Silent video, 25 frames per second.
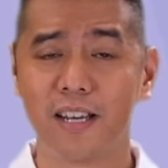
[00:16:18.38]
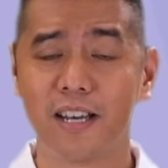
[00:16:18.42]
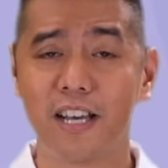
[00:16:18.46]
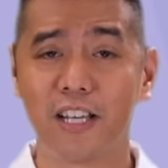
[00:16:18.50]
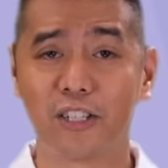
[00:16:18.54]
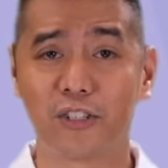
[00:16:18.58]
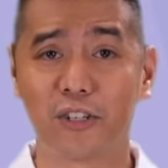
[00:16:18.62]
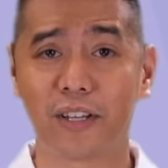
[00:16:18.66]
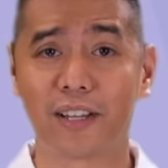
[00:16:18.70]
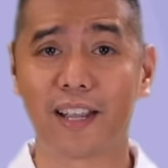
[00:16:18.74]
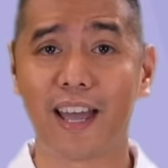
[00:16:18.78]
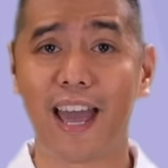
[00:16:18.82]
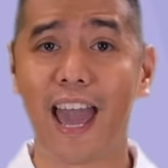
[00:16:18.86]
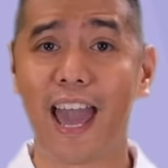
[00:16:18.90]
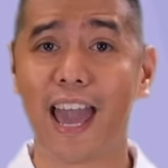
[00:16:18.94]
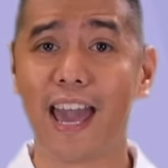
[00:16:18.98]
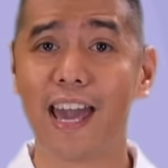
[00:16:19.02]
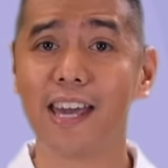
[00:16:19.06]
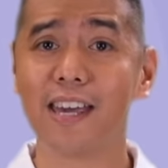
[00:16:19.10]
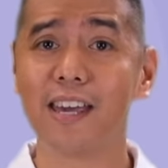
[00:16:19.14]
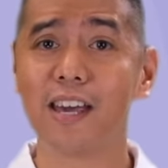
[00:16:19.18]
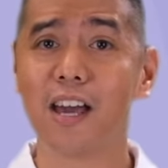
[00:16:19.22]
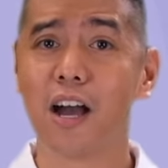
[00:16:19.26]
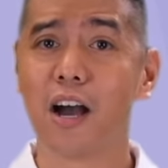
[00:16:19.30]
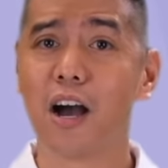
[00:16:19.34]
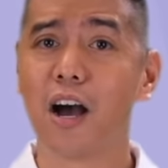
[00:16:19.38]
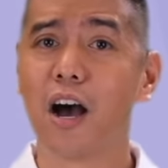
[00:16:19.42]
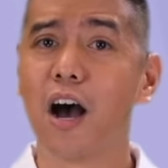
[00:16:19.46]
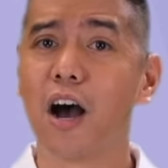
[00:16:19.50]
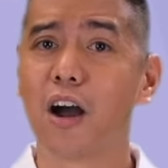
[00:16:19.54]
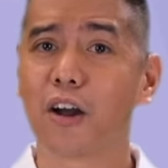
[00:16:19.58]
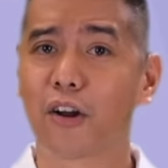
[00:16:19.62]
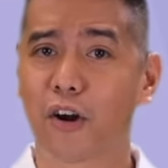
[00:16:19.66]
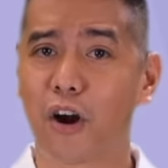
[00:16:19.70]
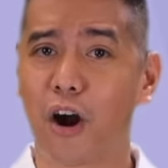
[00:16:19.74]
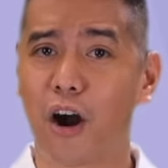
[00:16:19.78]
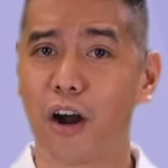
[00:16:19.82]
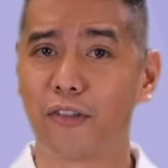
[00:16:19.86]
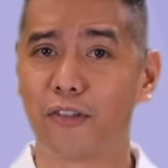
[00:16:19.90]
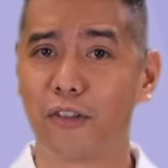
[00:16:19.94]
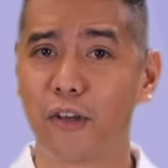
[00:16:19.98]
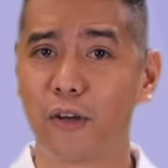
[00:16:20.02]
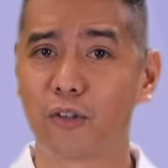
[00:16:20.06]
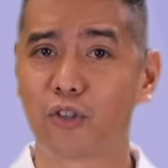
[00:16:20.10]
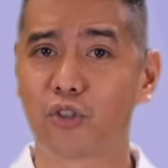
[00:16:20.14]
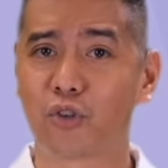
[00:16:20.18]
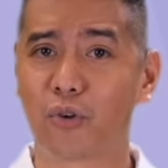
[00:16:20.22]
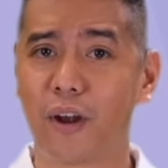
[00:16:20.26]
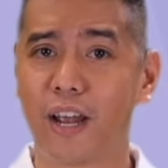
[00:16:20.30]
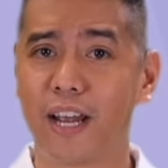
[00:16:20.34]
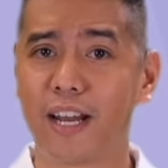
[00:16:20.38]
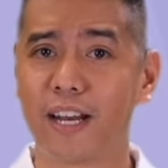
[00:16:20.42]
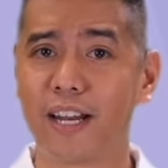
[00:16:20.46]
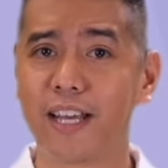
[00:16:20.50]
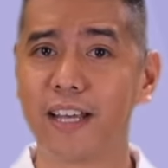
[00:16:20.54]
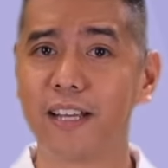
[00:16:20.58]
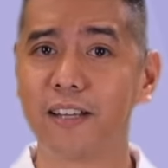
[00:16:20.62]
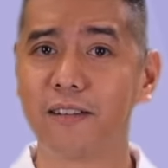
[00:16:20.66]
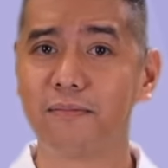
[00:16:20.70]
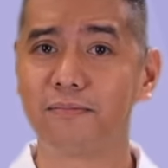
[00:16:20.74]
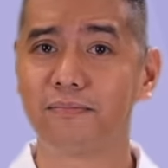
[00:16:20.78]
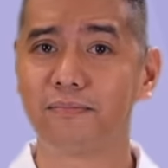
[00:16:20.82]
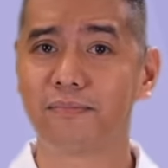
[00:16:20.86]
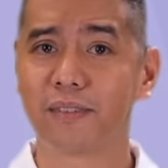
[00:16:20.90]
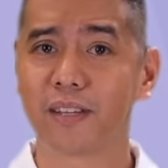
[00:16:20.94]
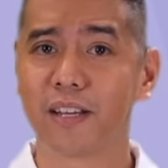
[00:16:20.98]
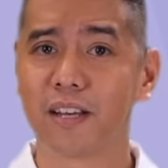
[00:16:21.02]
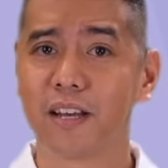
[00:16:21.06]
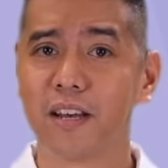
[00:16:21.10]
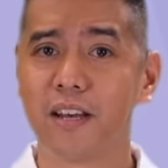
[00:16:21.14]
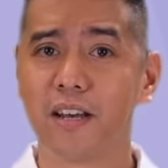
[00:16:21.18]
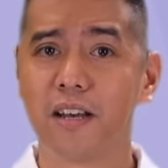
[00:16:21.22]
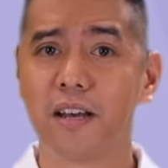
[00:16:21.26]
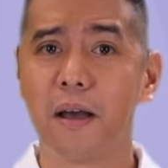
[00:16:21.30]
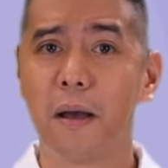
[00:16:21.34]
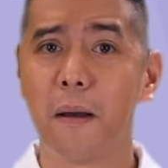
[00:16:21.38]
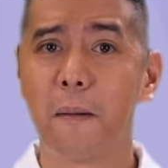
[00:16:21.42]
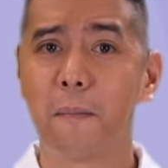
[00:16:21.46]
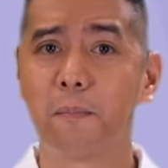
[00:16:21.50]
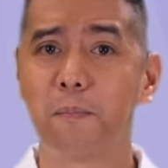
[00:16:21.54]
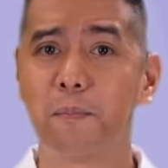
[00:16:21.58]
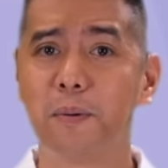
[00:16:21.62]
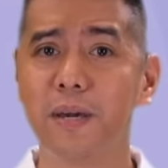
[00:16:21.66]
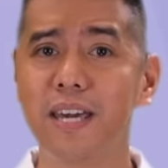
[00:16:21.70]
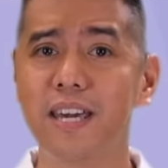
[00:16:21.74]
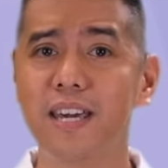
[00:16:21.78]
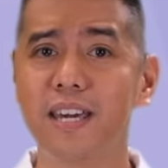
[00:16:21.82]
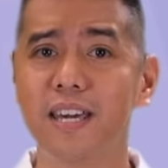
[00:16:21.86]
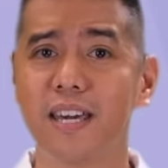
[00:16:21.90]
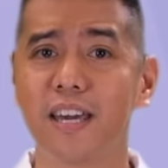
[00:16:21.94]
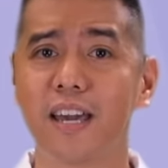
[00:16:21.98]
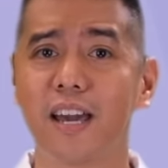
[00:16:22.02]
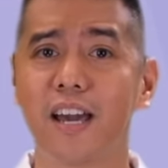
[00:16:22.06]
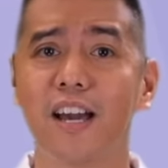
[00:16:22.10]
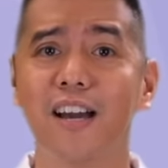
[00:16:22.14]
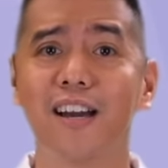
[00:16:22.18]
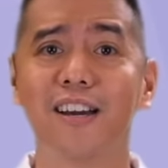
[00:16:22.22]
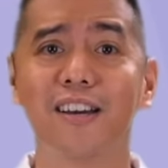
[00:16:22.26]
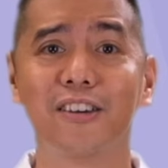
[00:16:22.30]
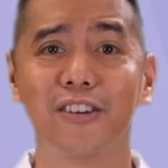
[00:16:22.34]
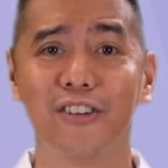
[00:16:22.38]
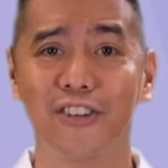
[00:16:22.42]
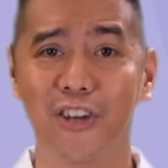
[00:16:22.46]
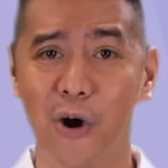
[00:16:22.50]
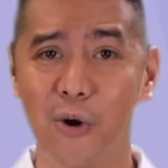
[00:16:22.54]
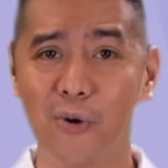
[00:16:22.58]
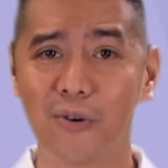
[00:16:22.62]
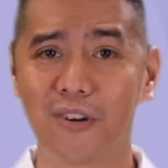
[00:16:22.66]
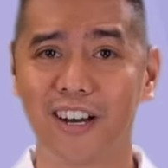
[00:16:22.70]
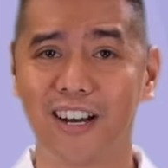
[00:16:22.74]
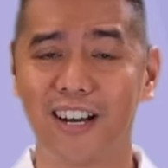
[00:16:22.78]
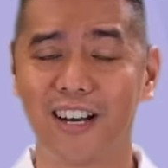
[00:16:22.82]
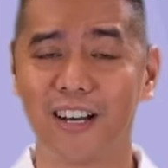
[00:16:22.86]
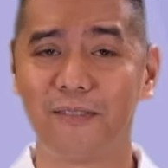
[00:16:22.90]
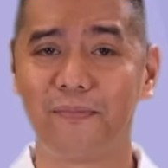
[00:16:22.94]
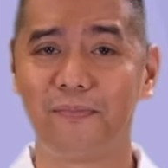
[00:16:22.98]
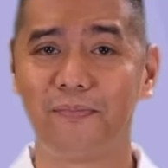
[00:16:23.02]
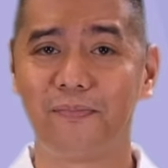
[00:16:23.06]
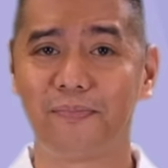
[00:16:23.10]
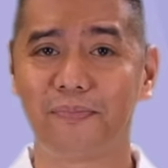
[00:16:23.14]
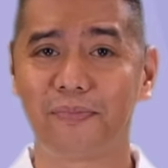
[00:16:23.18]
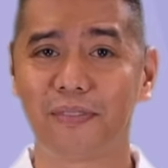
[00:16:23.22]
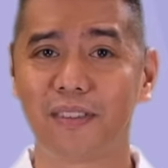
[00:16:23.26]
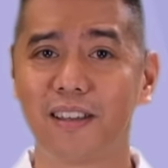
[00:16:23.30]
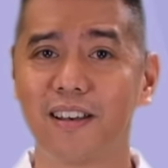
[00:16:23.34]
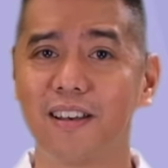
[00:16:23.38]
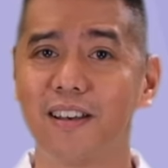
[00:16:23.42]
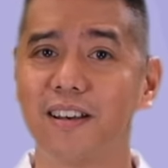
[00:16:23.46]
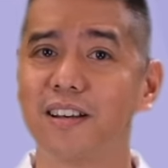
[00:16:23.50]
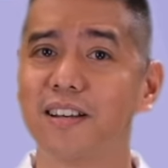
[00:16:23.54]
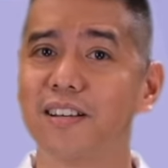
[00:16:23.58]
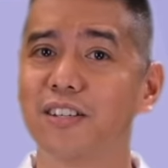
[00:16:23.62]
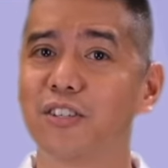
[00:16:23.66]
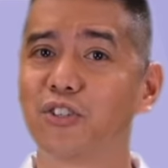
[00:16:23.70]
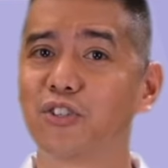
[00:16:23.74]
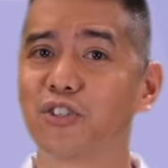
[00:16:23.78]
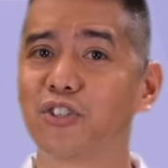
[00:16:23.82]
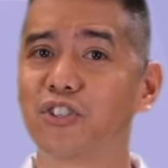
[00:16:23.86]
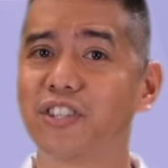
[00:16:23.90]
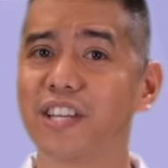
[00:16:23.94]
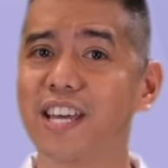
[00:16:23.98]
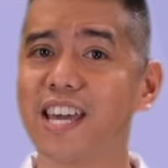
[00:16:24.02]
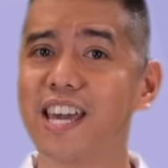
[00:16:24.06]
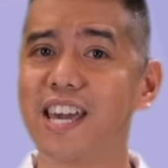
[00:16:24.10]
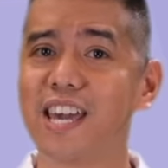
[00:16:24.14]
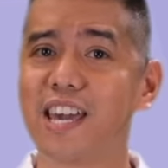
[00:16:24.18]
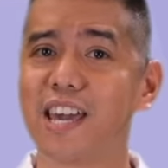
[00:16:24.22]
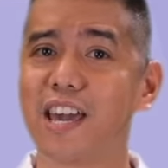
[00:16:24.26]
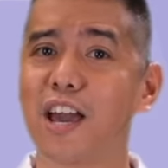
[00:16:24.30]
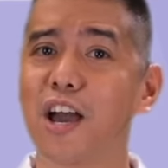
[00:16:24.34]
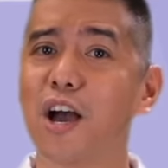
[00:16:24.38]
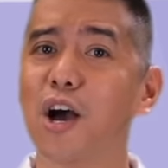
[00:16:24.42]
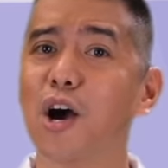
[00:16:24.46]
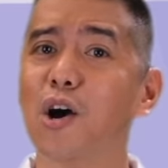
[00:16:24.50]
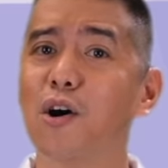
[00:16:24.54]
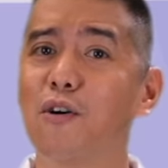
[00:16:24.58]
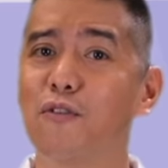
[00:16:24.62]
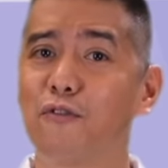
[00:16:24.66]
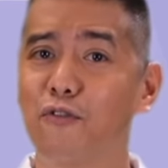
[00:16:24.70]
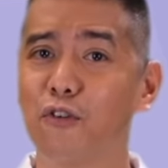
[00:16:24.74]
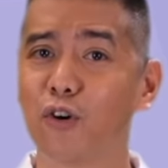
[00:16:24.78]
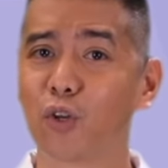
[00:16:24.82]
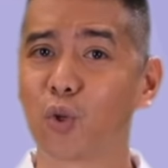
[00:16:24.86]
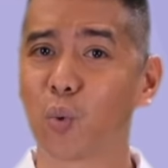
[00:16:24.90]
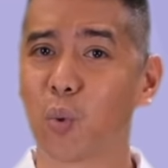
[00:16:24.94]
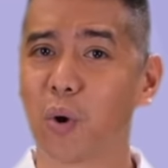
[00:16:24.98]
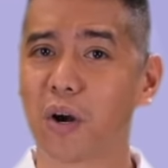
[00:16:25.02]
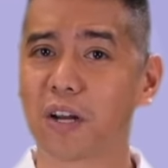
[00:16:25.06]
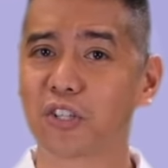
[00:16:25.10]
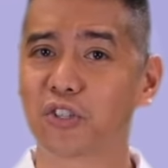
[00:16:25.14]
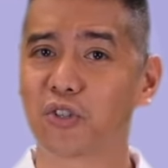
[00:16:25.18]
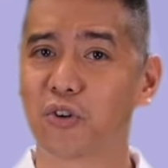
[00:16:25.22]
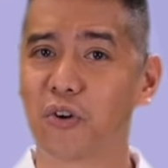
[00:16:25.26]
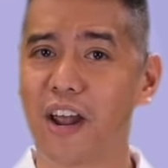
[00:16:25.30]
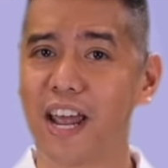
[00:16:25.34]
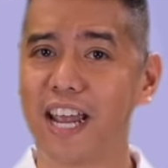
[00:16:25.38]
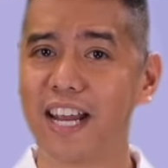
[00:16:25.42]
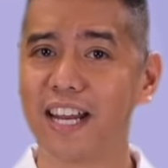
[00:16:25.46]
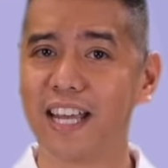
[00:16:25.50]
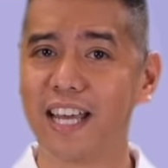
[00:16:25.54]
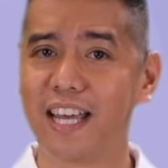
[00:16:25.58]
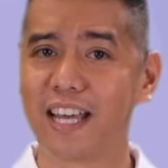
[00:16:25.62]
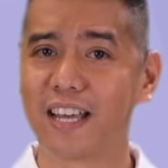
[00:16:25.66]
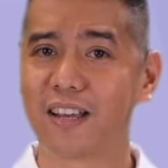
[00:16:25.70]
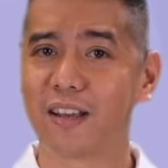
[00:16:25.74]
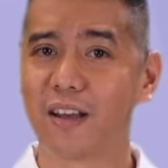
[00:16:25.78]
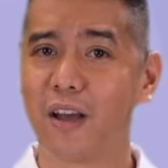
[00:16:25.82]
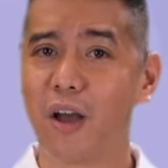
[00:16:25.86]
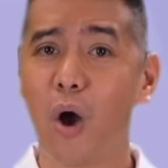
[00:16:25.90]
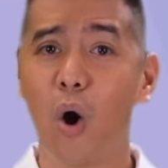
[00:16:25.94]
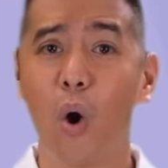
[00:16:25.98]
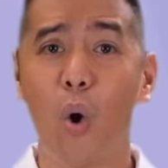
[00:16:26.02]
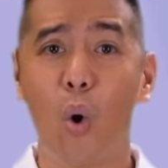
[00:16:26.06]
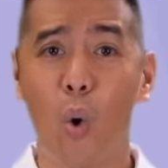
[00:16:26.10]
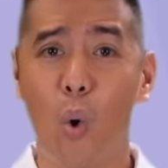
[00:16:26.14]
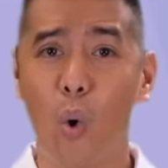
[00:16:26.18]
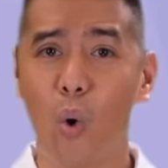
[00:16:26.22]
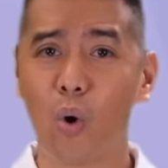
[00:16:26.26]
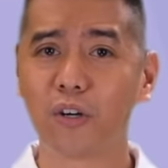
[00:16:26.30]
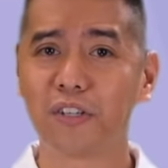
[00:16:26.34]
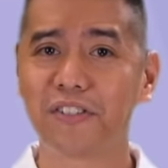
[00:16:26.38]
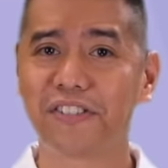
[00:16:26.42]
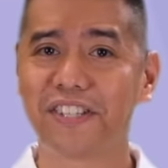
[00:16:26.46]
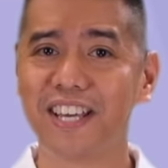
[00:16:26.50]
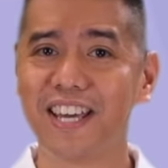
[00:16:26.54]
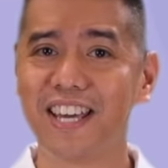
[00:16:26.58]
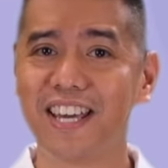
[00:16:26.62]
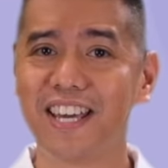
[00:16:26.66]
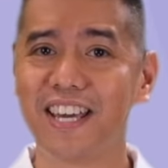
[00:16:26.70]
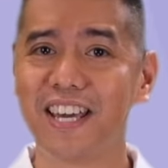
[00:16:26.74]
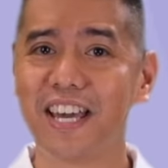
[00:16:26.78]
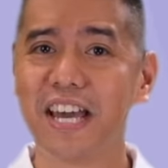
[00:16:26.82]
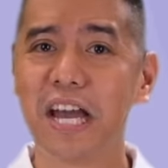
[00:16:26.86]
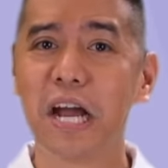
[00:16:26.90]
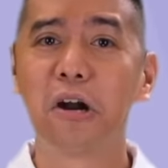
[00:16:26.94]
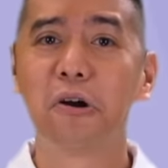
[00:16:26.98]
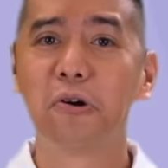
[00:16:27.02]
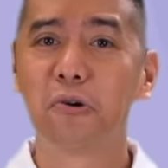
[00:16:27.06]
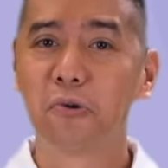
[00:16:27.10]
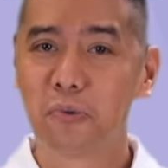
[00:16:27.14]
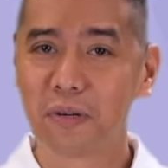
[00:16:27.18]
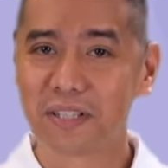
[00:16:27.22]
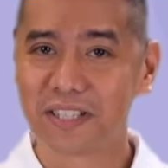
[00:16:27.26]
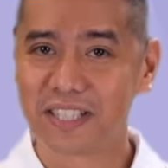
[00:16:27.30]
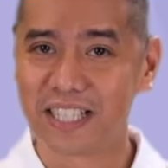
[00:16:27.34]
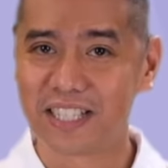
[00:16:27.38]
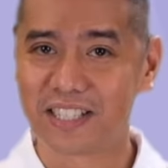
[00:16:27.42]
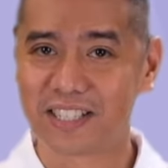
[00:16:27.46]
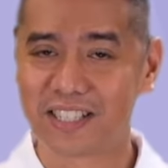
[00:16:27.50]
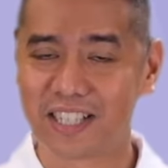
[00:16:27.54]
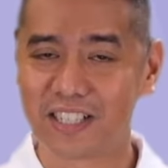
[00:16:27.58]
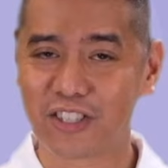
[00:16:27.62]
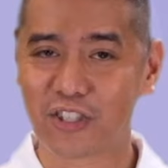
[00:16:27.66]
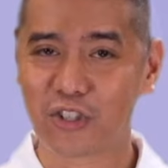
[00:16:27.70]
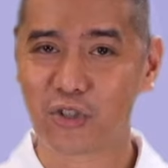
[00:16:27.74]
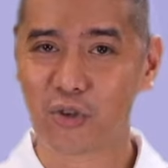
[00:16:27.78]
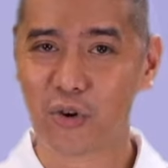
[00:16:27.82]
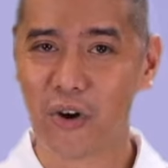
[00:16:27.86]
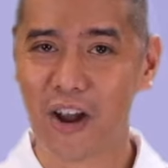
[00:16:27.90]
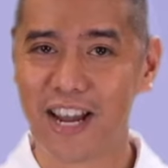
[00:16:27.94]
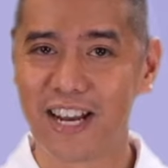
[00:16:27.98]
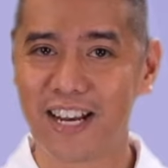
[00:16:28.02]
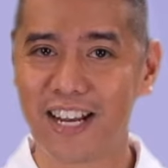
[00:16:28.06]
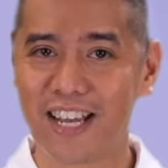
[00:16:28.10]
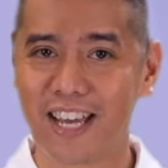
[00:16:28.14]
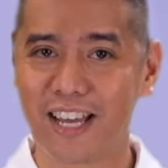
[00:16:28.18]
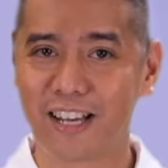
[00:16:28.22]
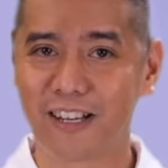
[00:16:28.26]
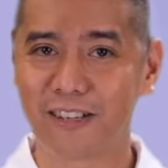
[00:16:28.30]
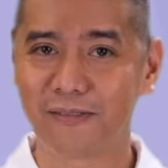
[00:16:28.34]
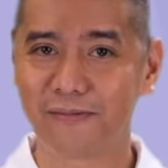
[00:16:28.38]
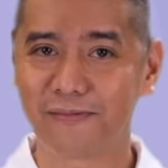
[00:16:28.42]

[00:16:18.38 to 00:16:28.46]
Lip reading: Is it A. Cardio training, B. Yoga, C. Footwork training, or D. Resistance training?